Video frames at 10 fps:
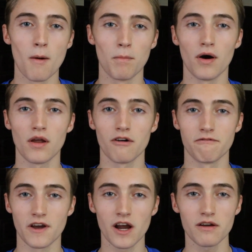but a
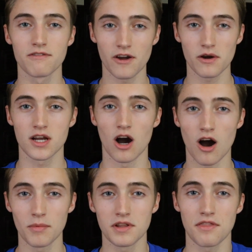very
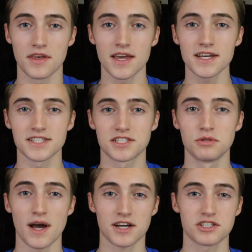common thing is
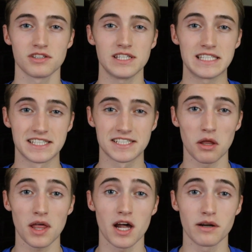to actually
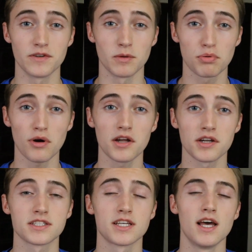sell out of your
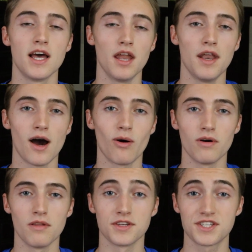product.
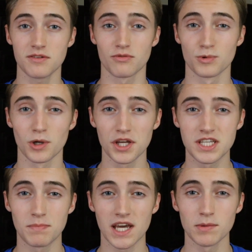Now, this is a really
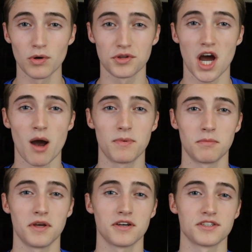debatable
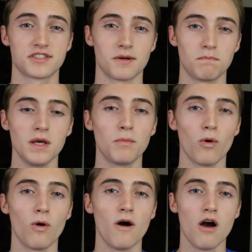topic because some
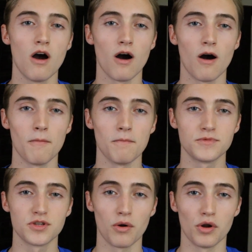people
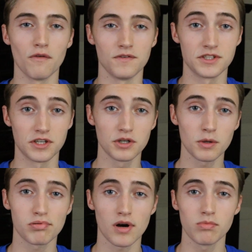don't know if it's a
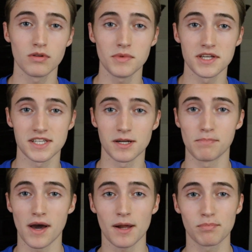good problem, is it a
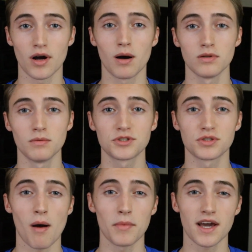bad problem?
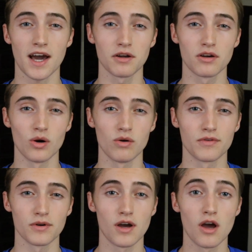So I'm going to kind of go
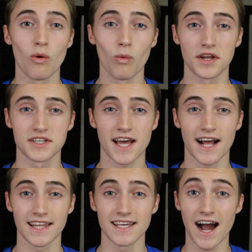over what
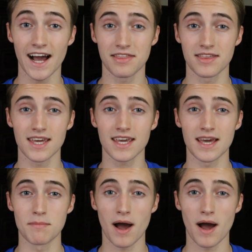exactly I think, in